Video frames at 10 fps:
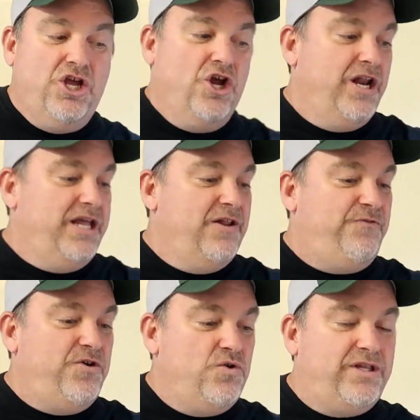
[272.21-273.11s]
You're going to need a
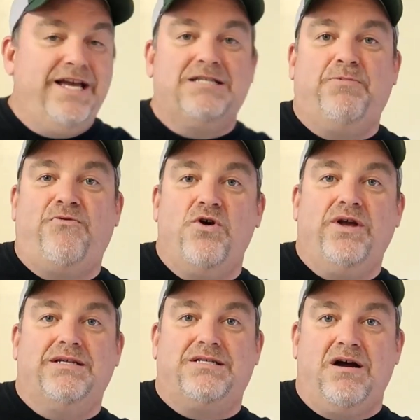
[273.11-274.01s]
few things before
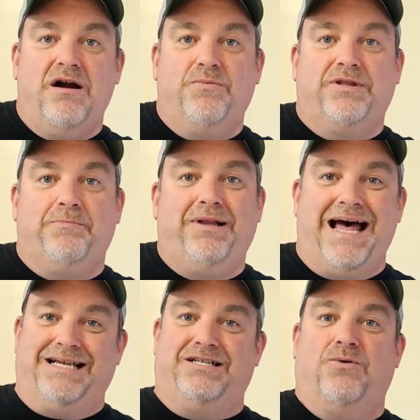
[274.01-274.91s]
you get started with the
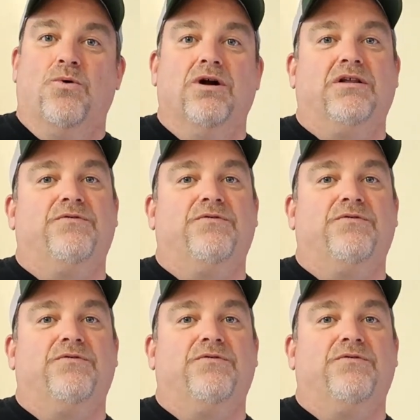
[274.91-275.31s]
plastic work.